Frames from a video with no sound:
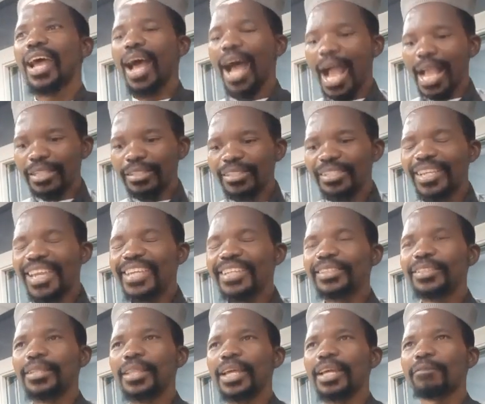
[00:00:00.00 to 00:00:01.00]
I stayed
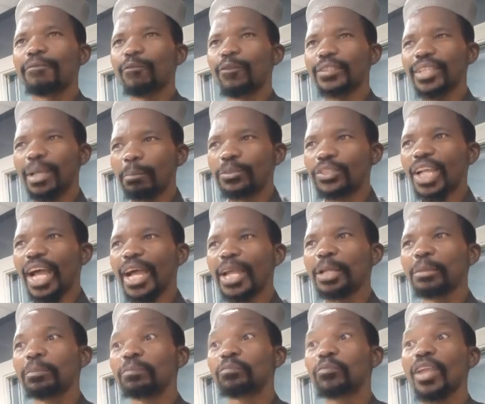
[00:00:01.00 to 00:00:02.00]
there for some
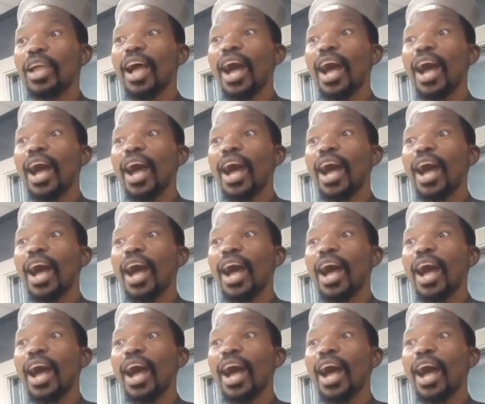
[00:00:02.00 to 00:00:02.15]
time.